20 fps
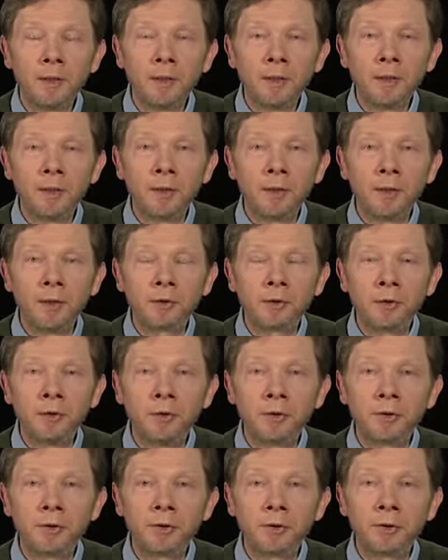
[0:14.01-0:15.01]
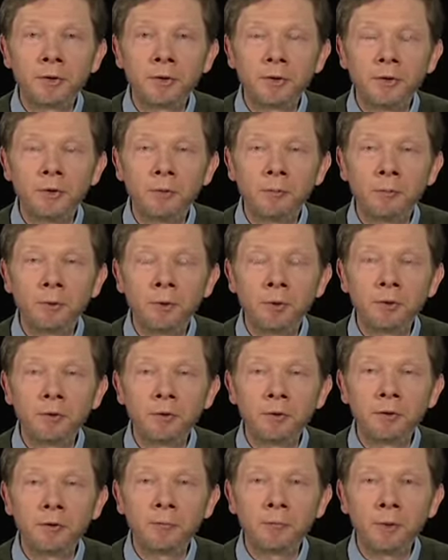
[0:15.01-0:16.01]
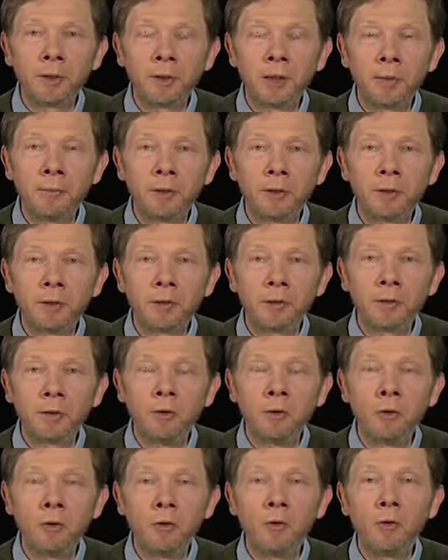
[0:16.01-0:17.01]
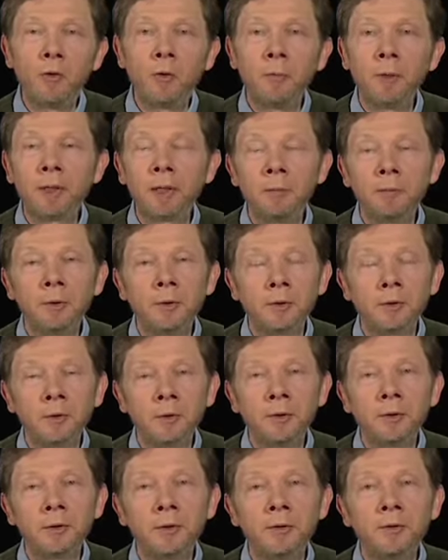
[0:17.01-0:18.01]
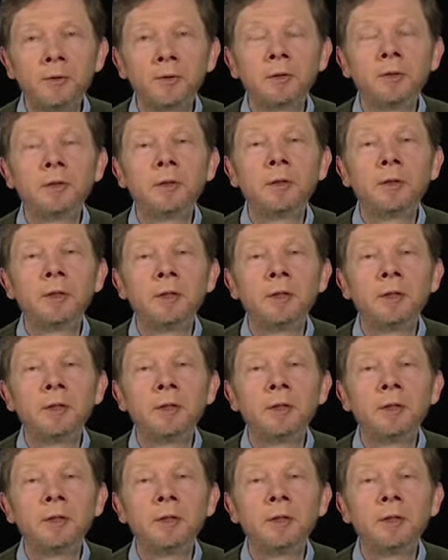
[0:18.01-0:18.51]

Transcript: And that consciousness, in the process of becoming, the whole becoming conscious,